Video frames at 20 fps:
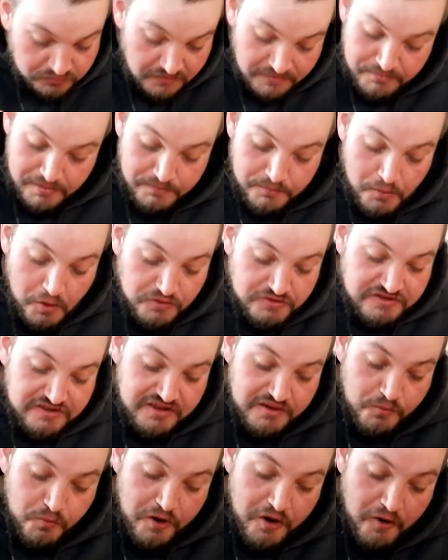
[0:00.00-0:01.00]
But most of
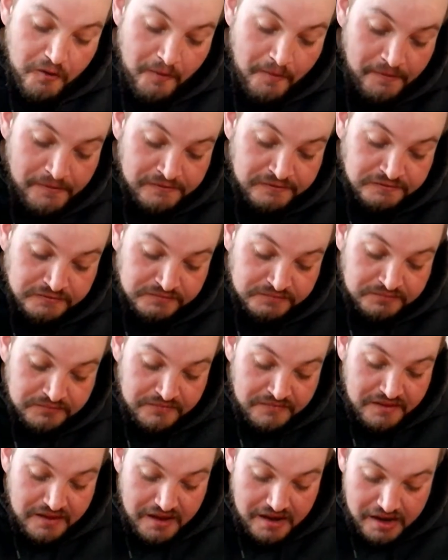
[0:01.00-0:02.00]
them will.
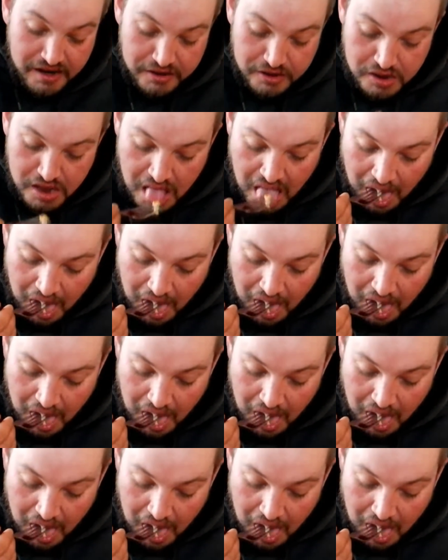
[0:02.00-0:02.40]
And